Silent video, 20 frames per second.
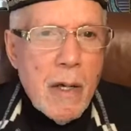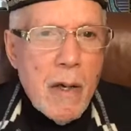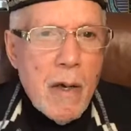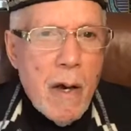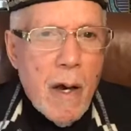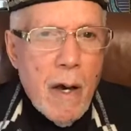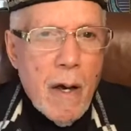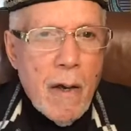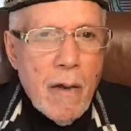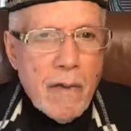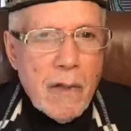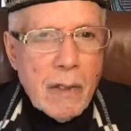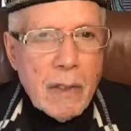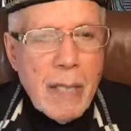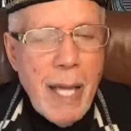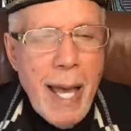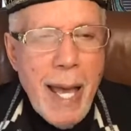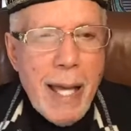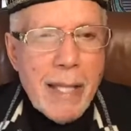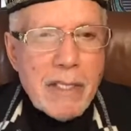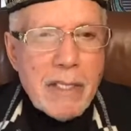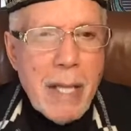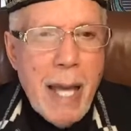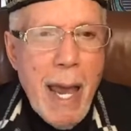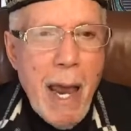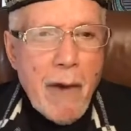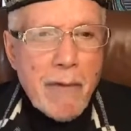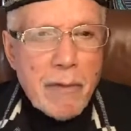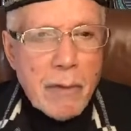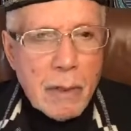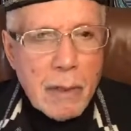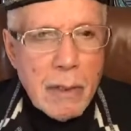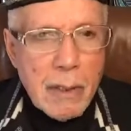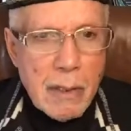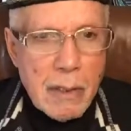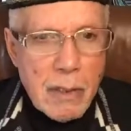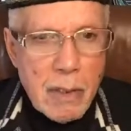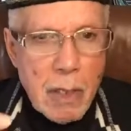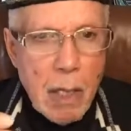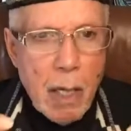The Last African.
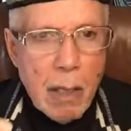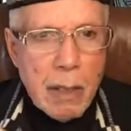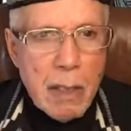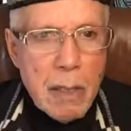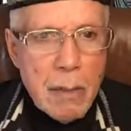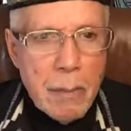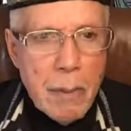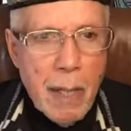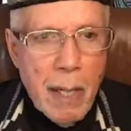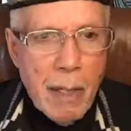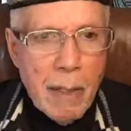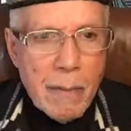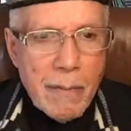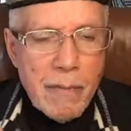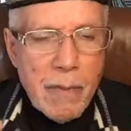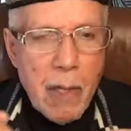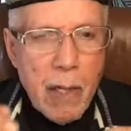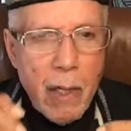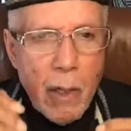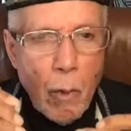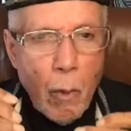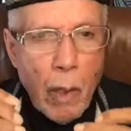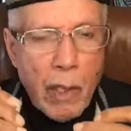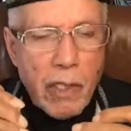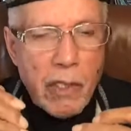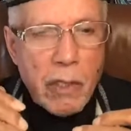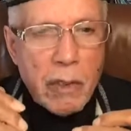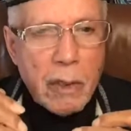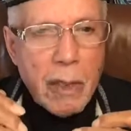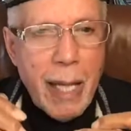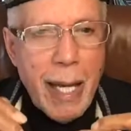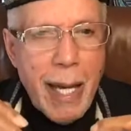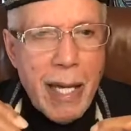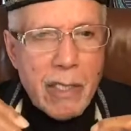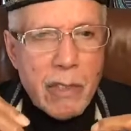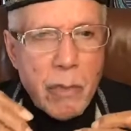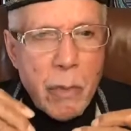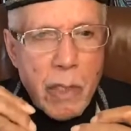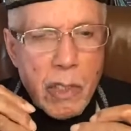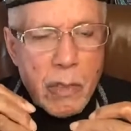It's talking about one of the
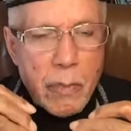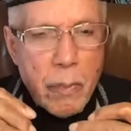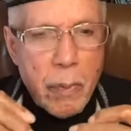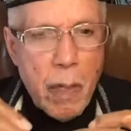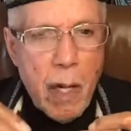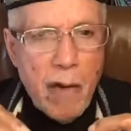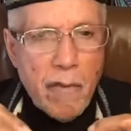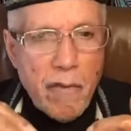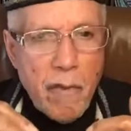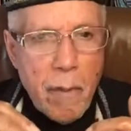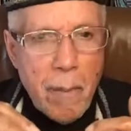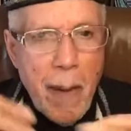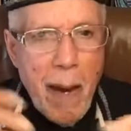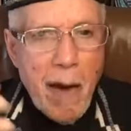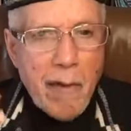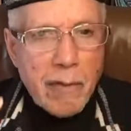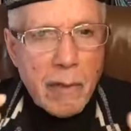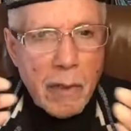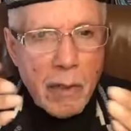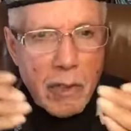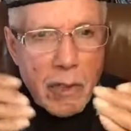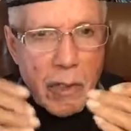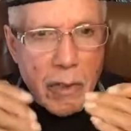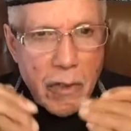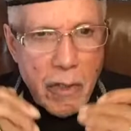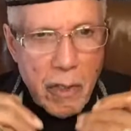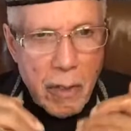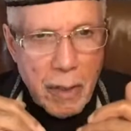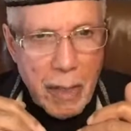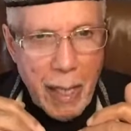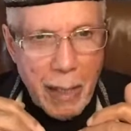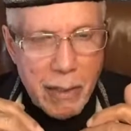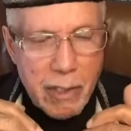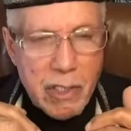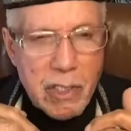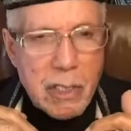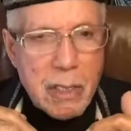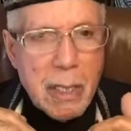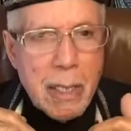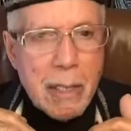last ones brought from Africa to the United
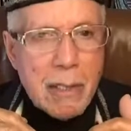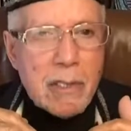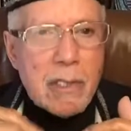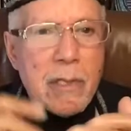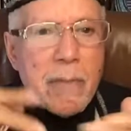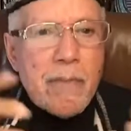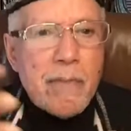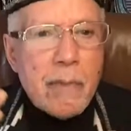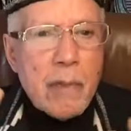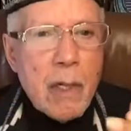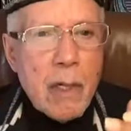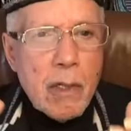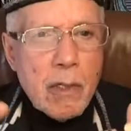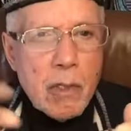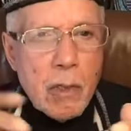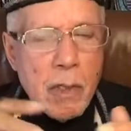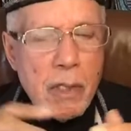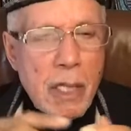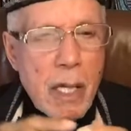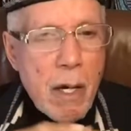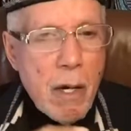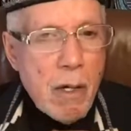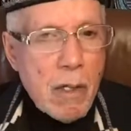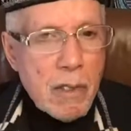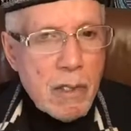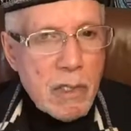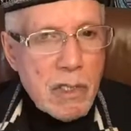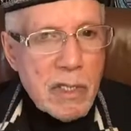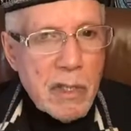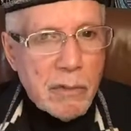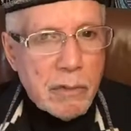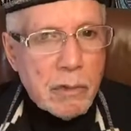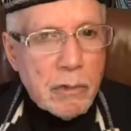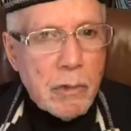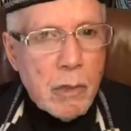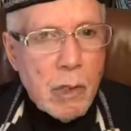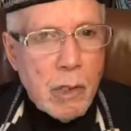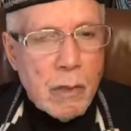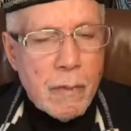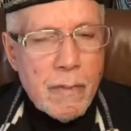States during the era of the Civil
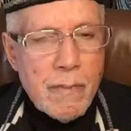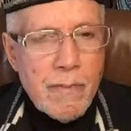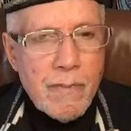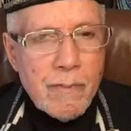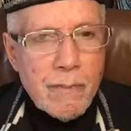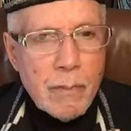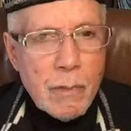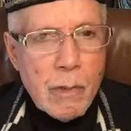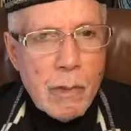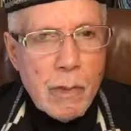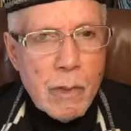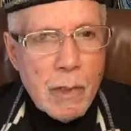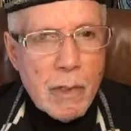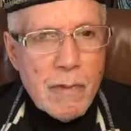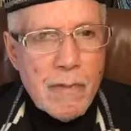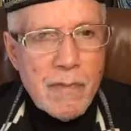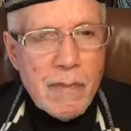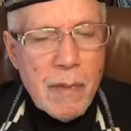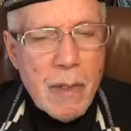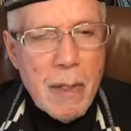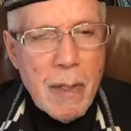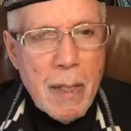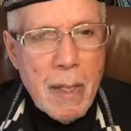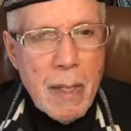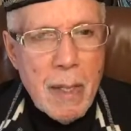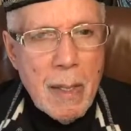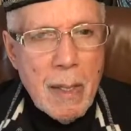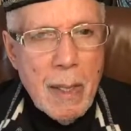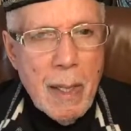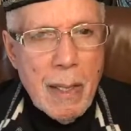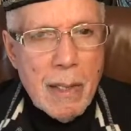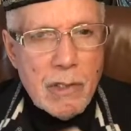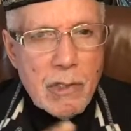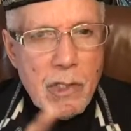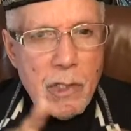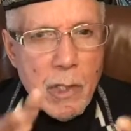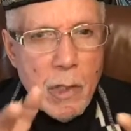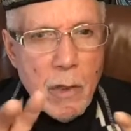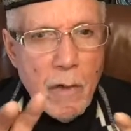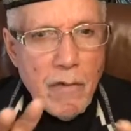War, you know. And
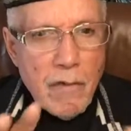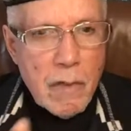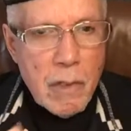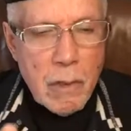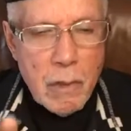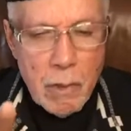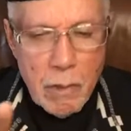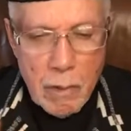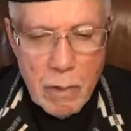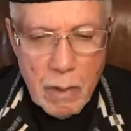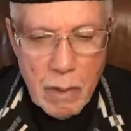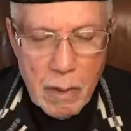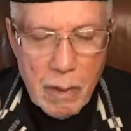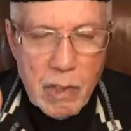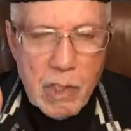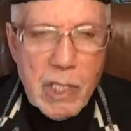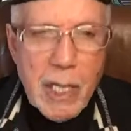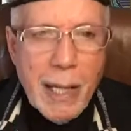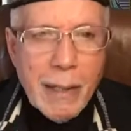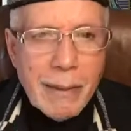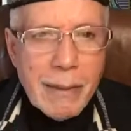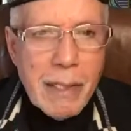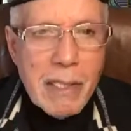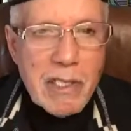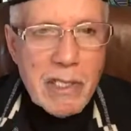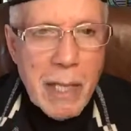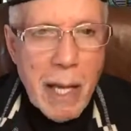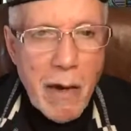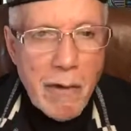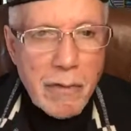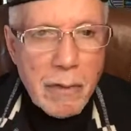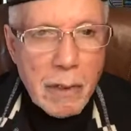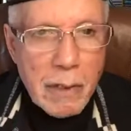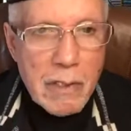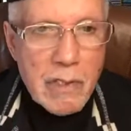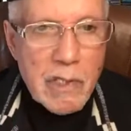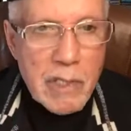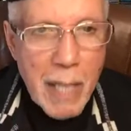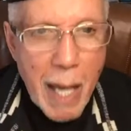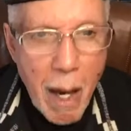so if you check these
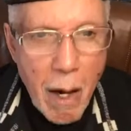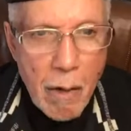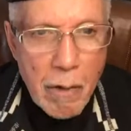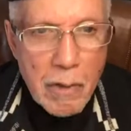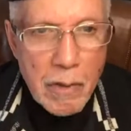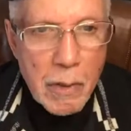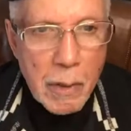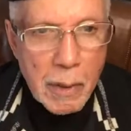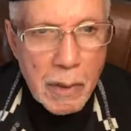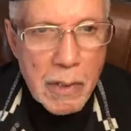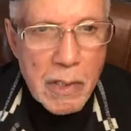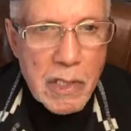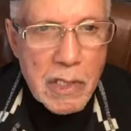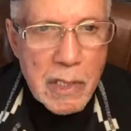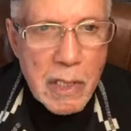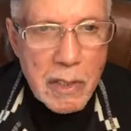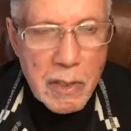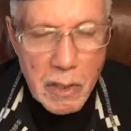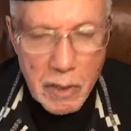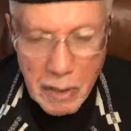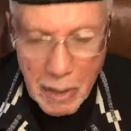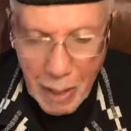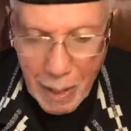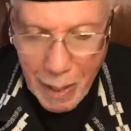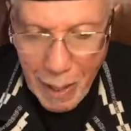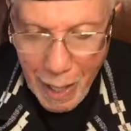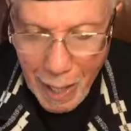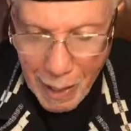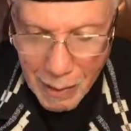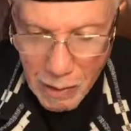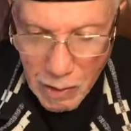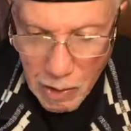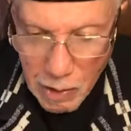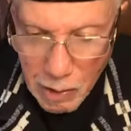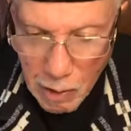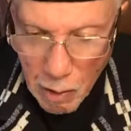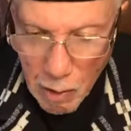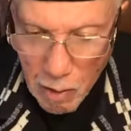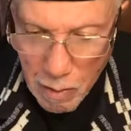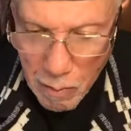Africans out, you're going to see that they had a
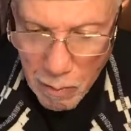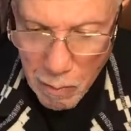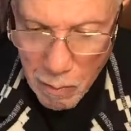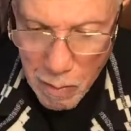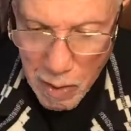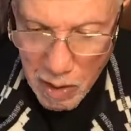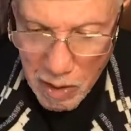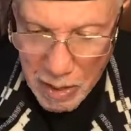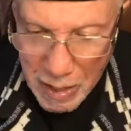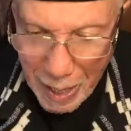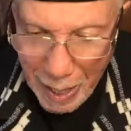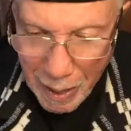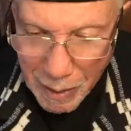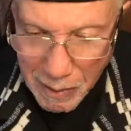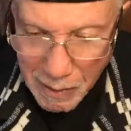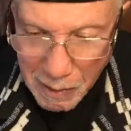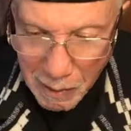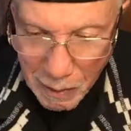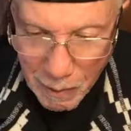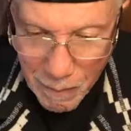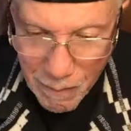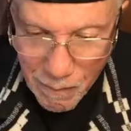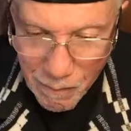certain mentality.